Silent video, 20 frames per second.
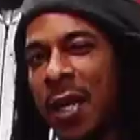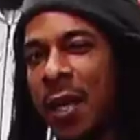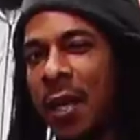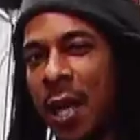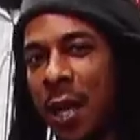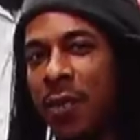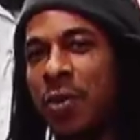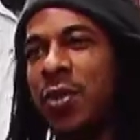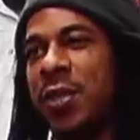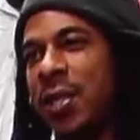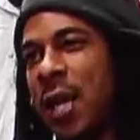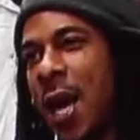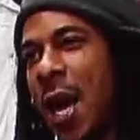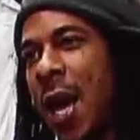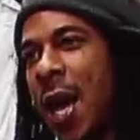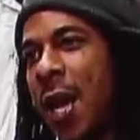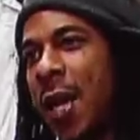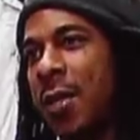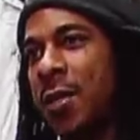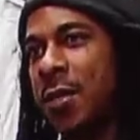leather
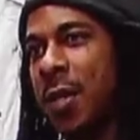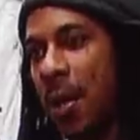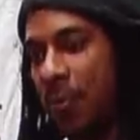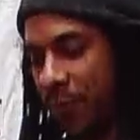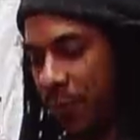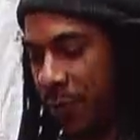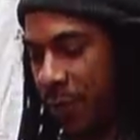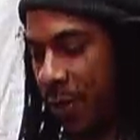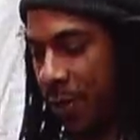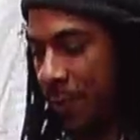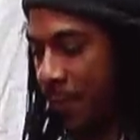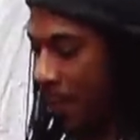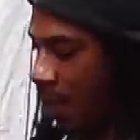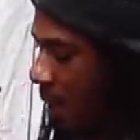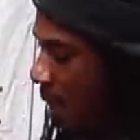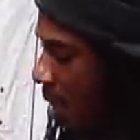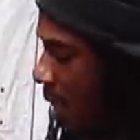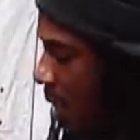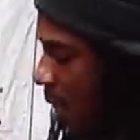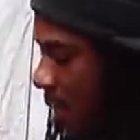dye type of thing.
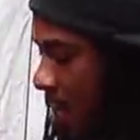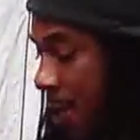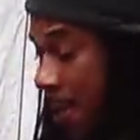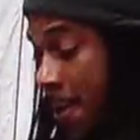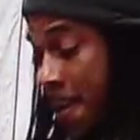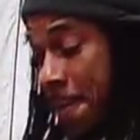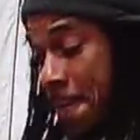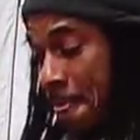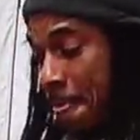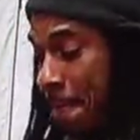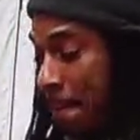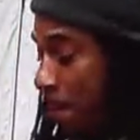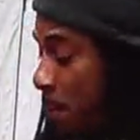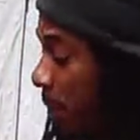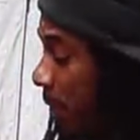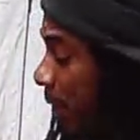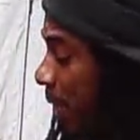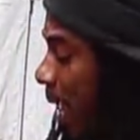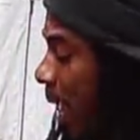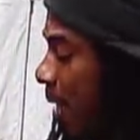
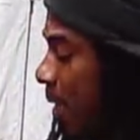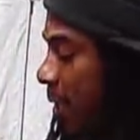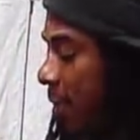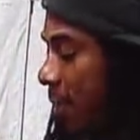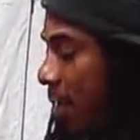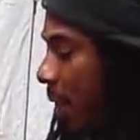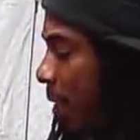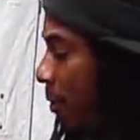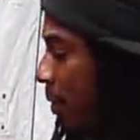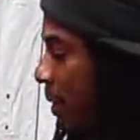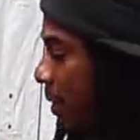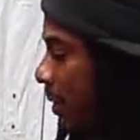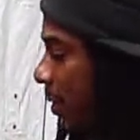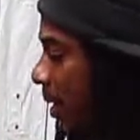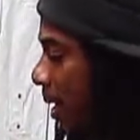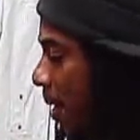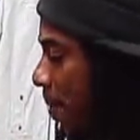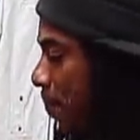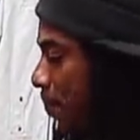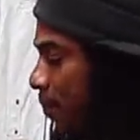Put that in there, and
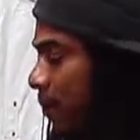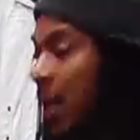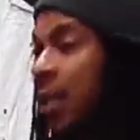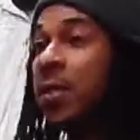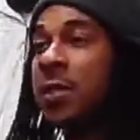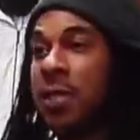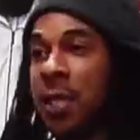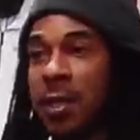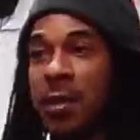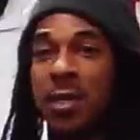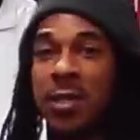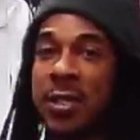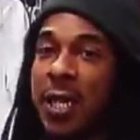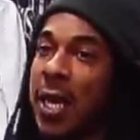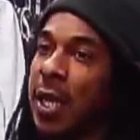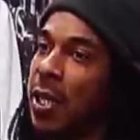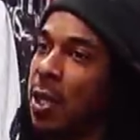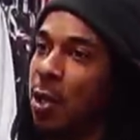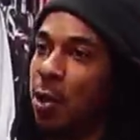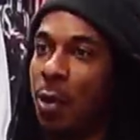it's in there. It's
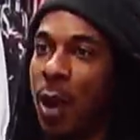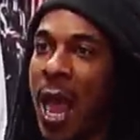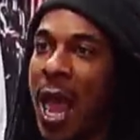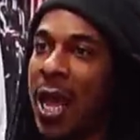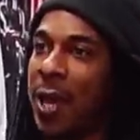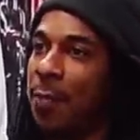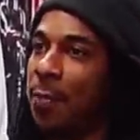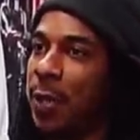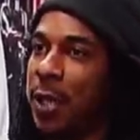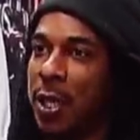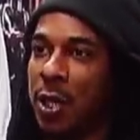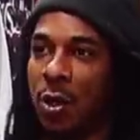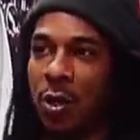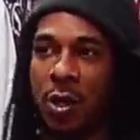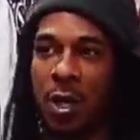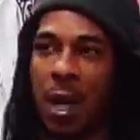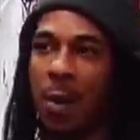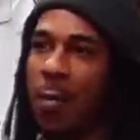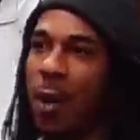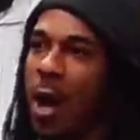not going to crack, peel, or
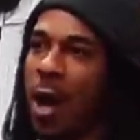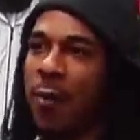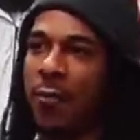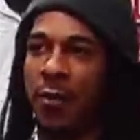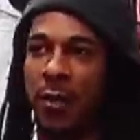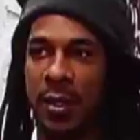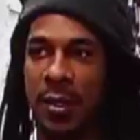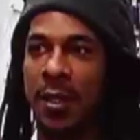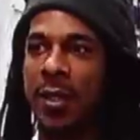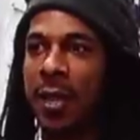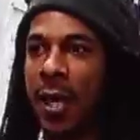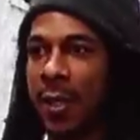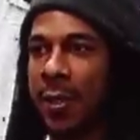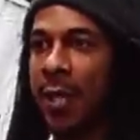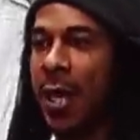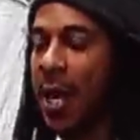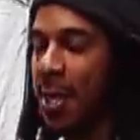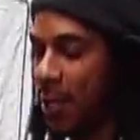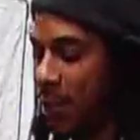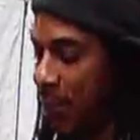come off or anything like
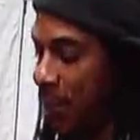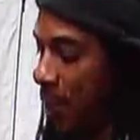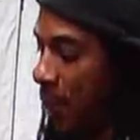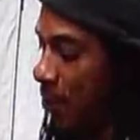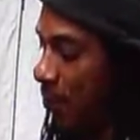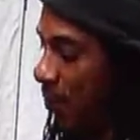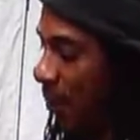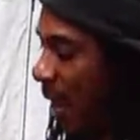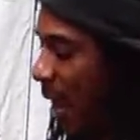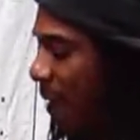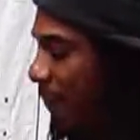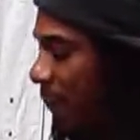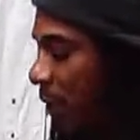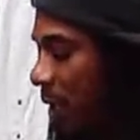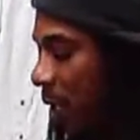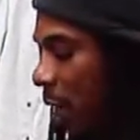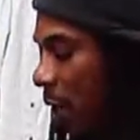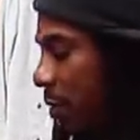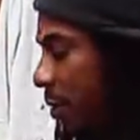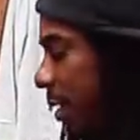that. So every
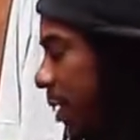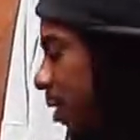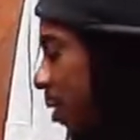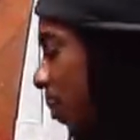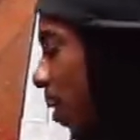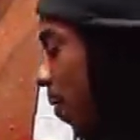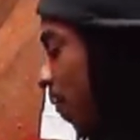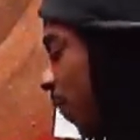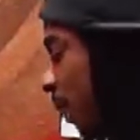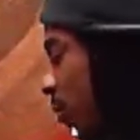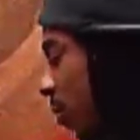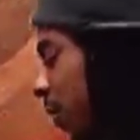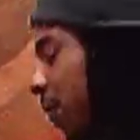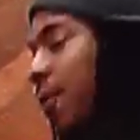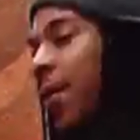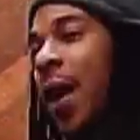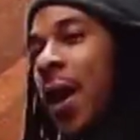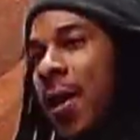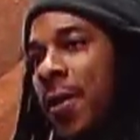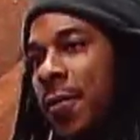color gets about 4 to
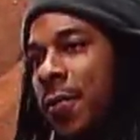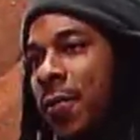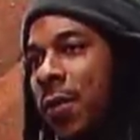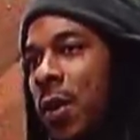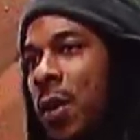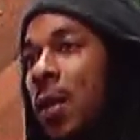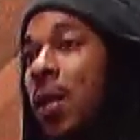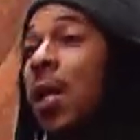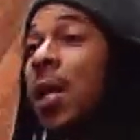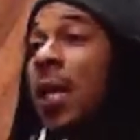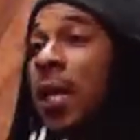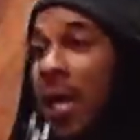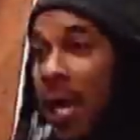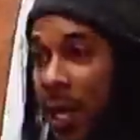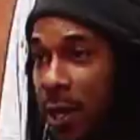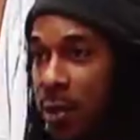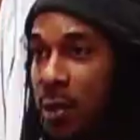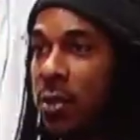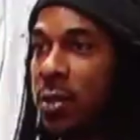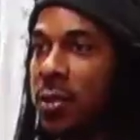5
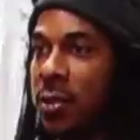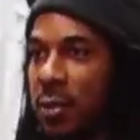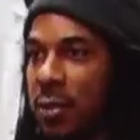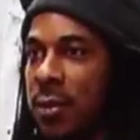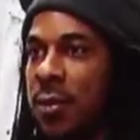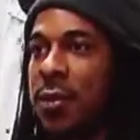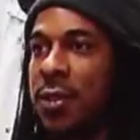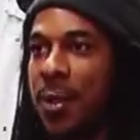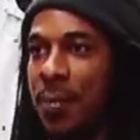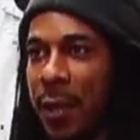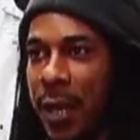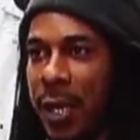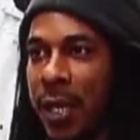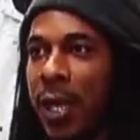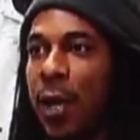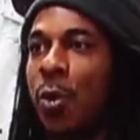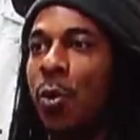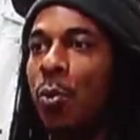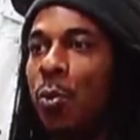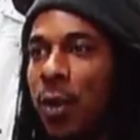layers to make
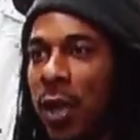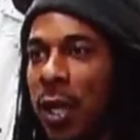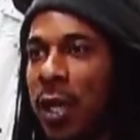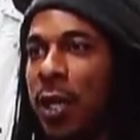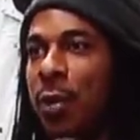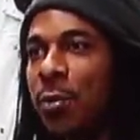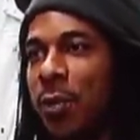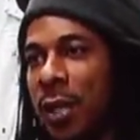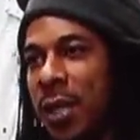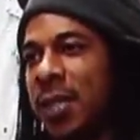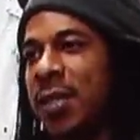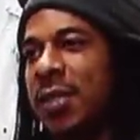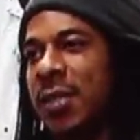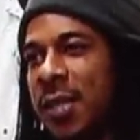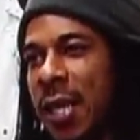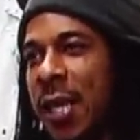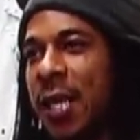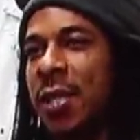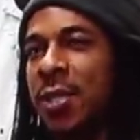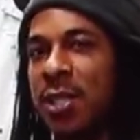it really, really
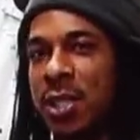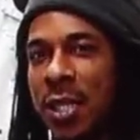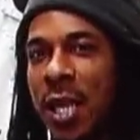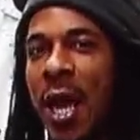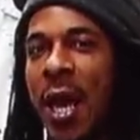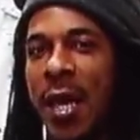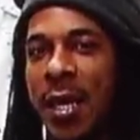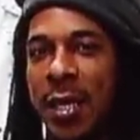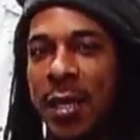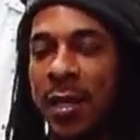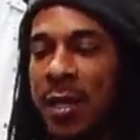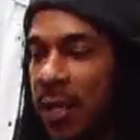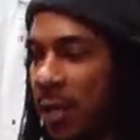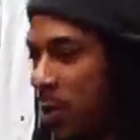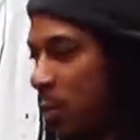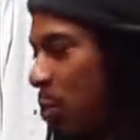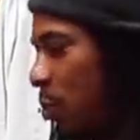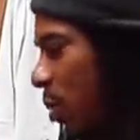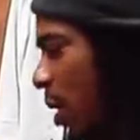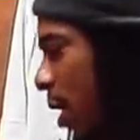stick and shine, and then
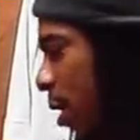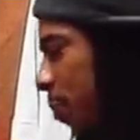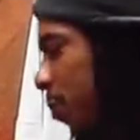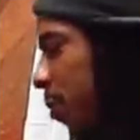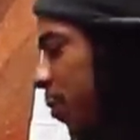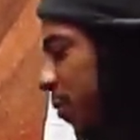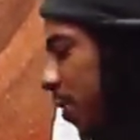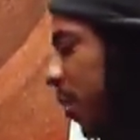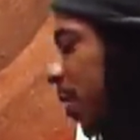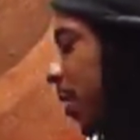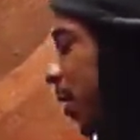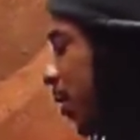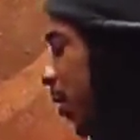gets waterproof and clear